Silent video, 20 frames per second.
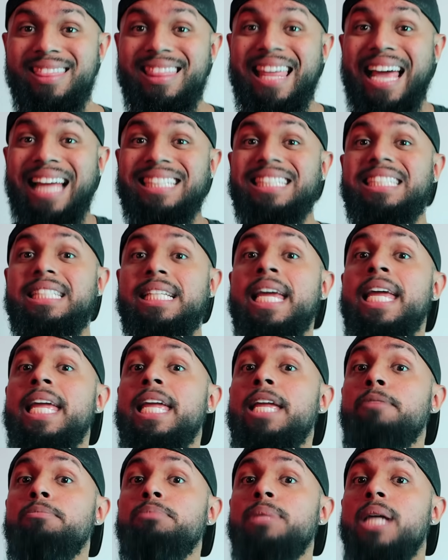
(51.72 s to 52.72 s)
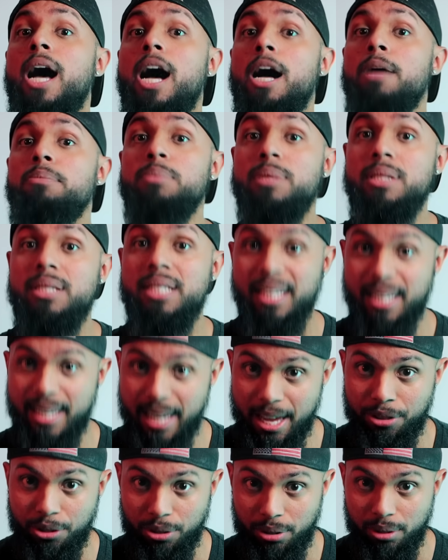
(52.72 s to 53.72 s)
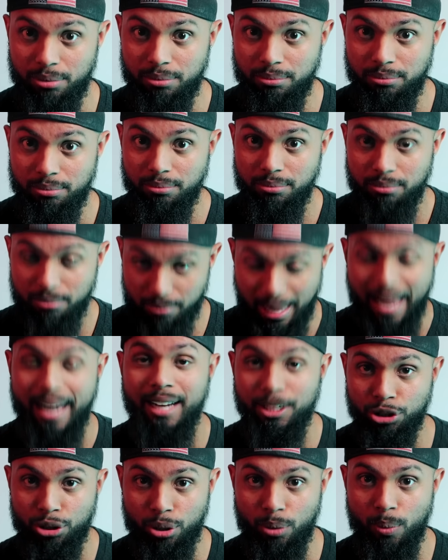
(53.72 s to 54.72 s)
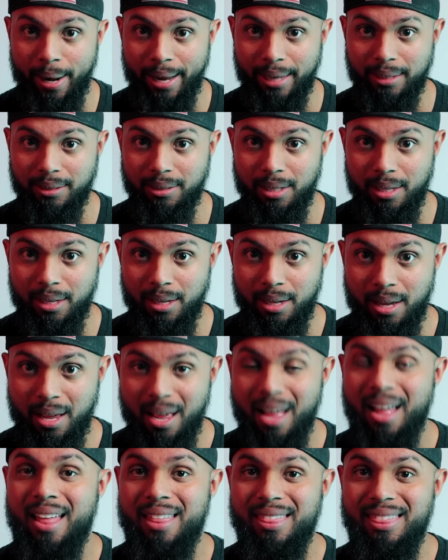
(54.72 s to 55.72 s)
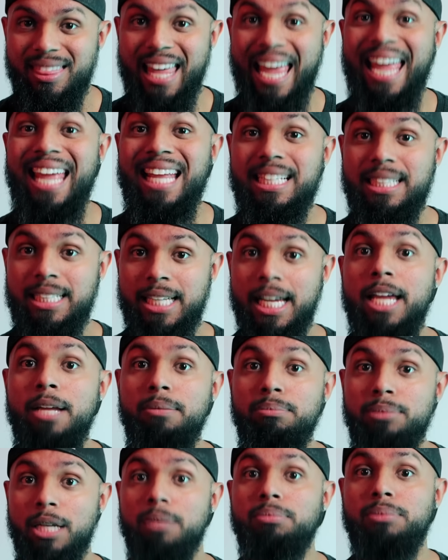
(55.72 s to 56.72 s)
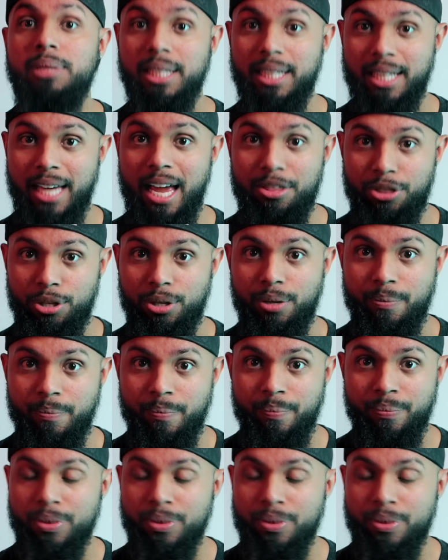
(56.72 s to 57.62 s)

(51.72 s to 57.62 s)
that teamed up together. That is correct. They teamed up together